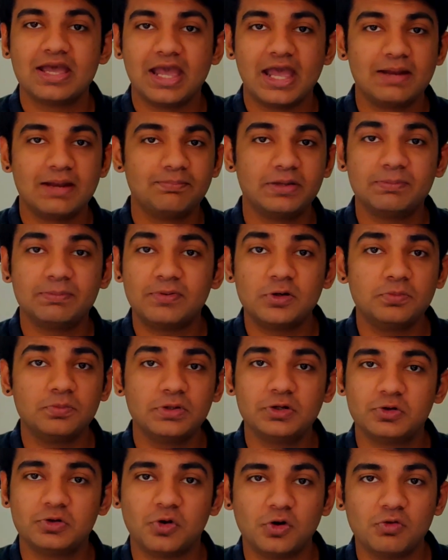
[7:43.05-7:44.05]
And people whom
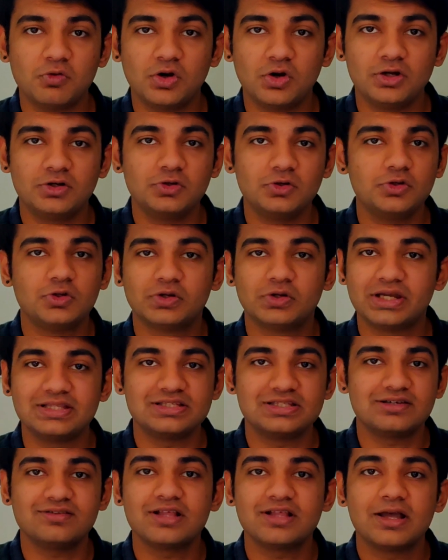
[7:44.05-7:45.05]
you don't want to, you can
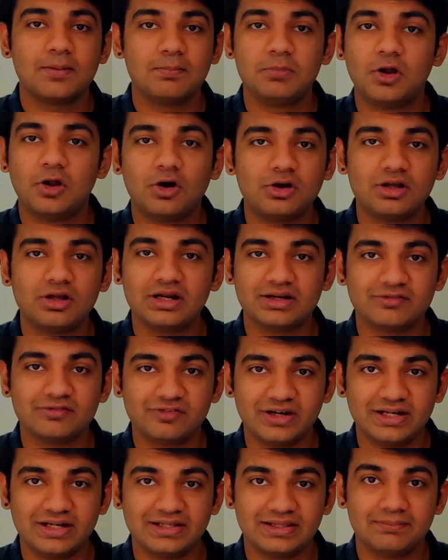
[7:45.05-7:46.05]
just block or
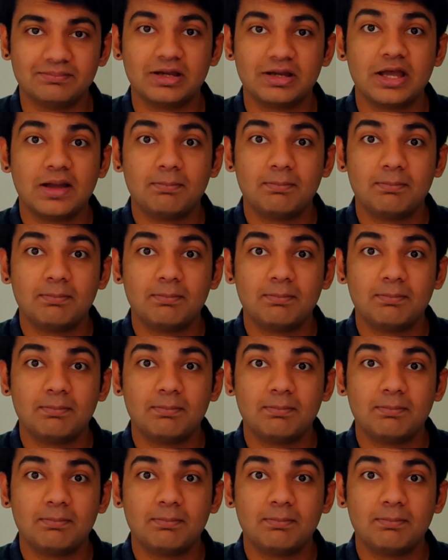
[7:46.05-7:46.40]
unfriend them.